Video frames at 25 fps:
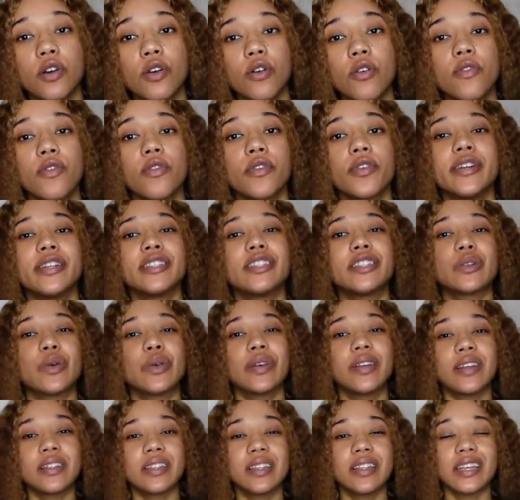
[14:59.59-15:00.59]
over it so
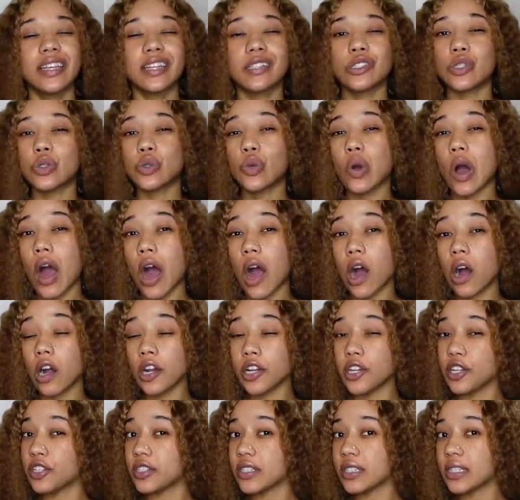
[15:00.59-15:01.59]
it doesn't get too hot
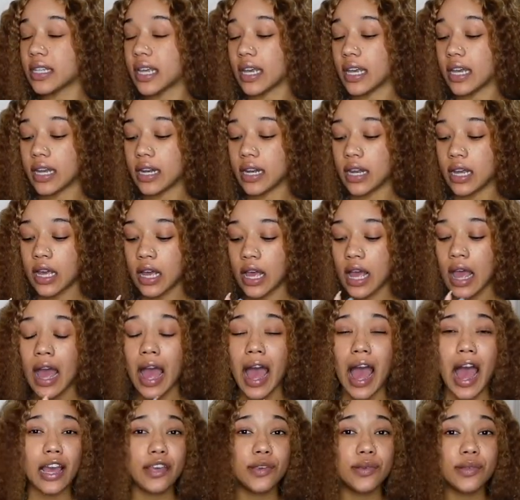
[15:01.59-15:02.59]
on your skin
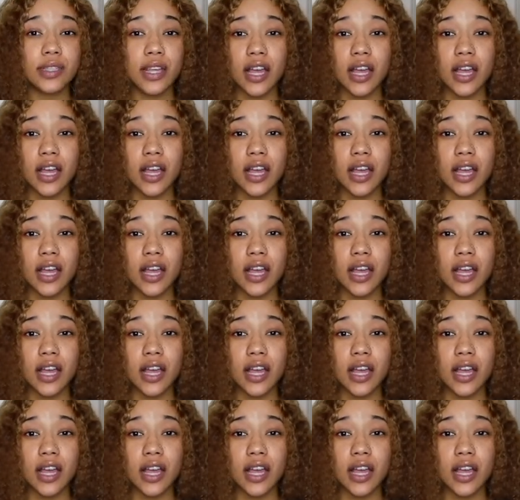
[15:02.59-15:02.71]
i used